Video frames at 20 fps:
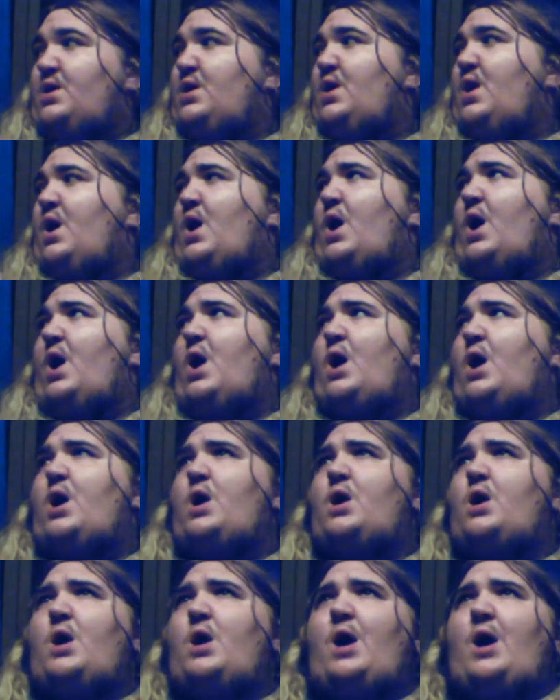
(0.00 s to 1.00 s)
are,
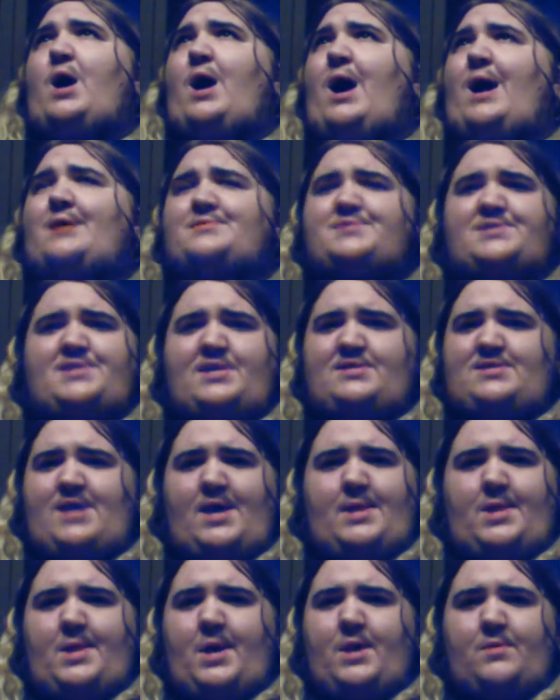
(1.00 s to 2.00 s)
uh, I'll sit down and
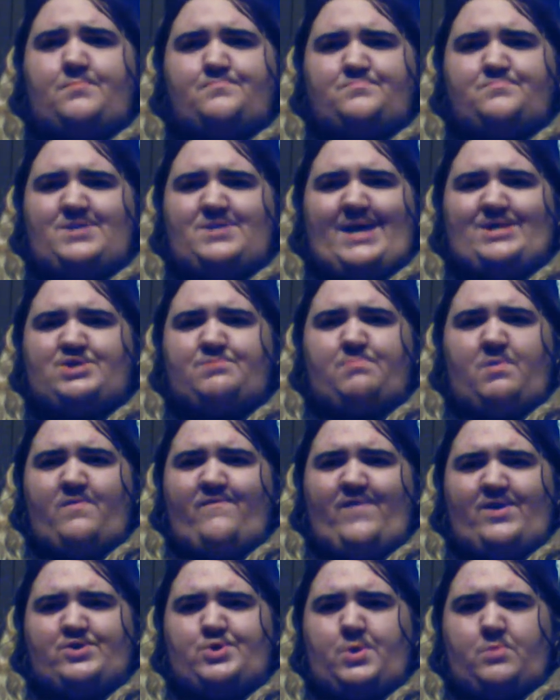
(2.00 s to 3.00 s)
I'll catch
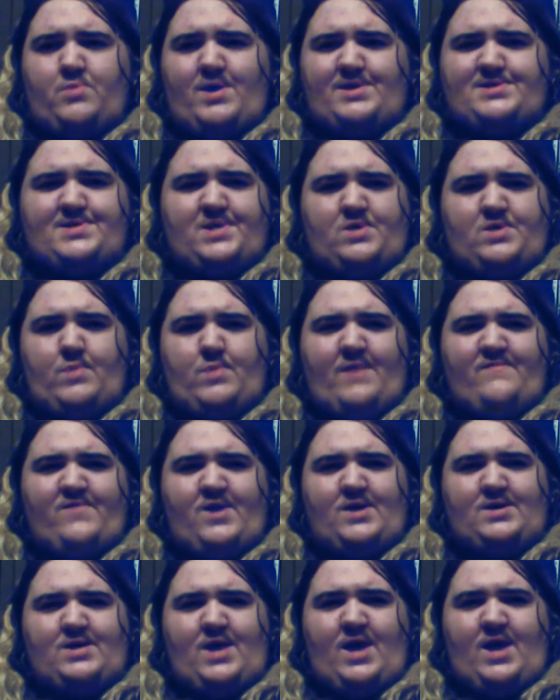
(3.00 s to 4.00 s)
professional wrestling whenever I
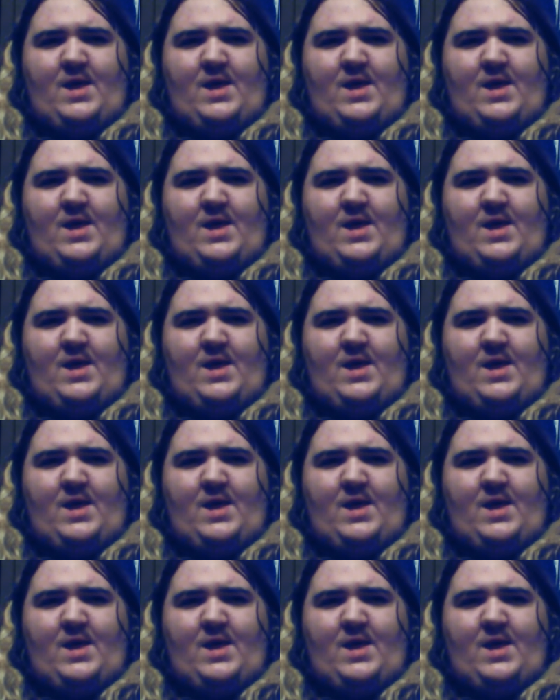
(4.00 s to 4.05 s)
can,